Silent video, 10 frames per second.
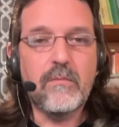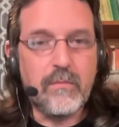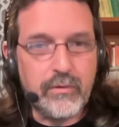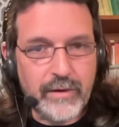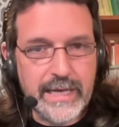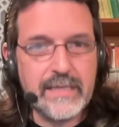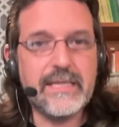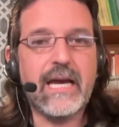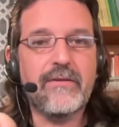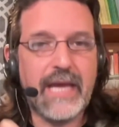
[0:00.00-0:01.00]
Break
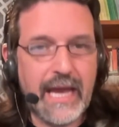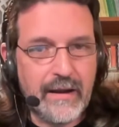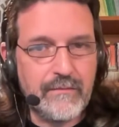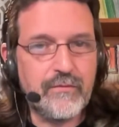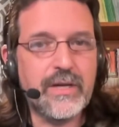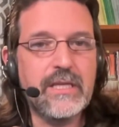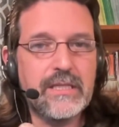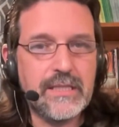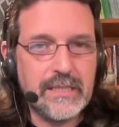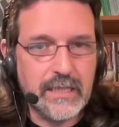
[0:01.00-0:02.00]
down every
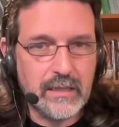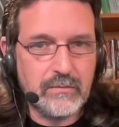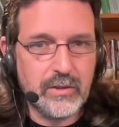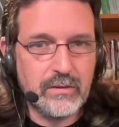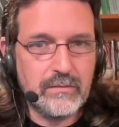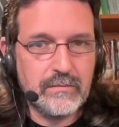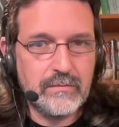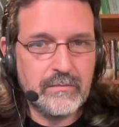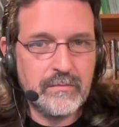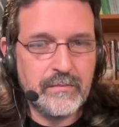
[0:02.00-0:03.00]
syllable.
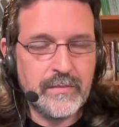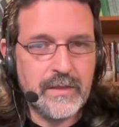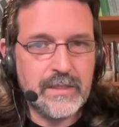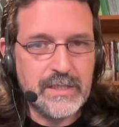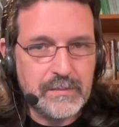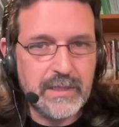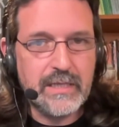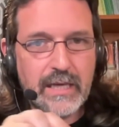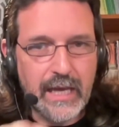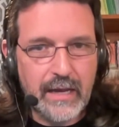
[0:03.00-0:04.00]

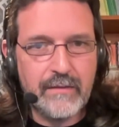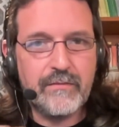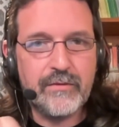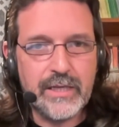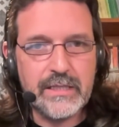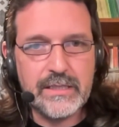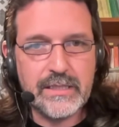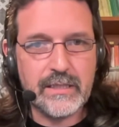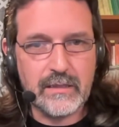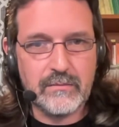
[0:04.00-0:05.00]
Speak every
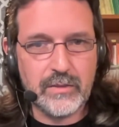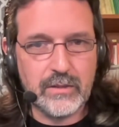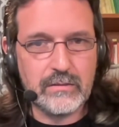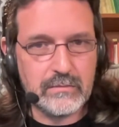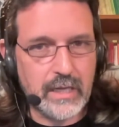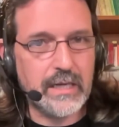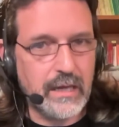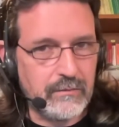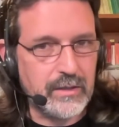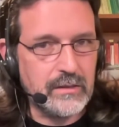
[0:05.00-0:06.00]
syllable, right?
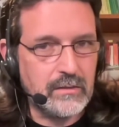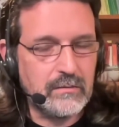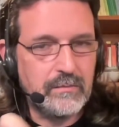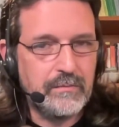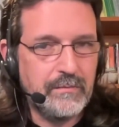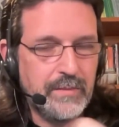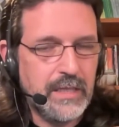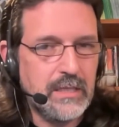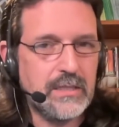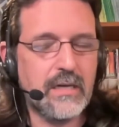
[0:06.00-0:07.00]
Every little
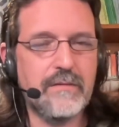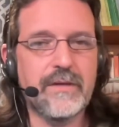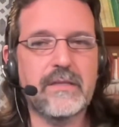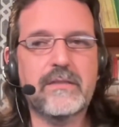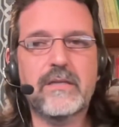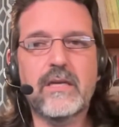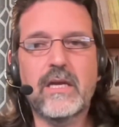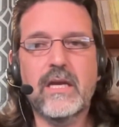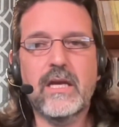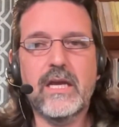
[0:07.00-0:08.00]
piece of it.
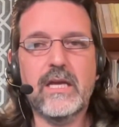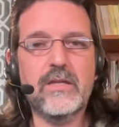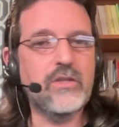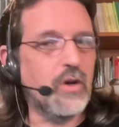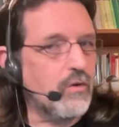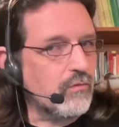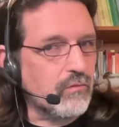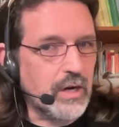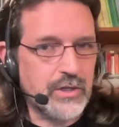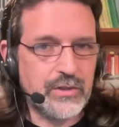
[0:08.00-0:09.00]
Don't
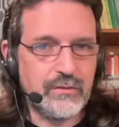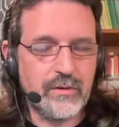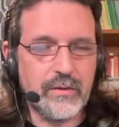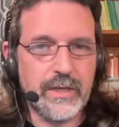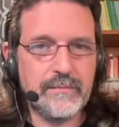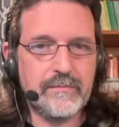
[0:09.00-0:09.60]
rush through it.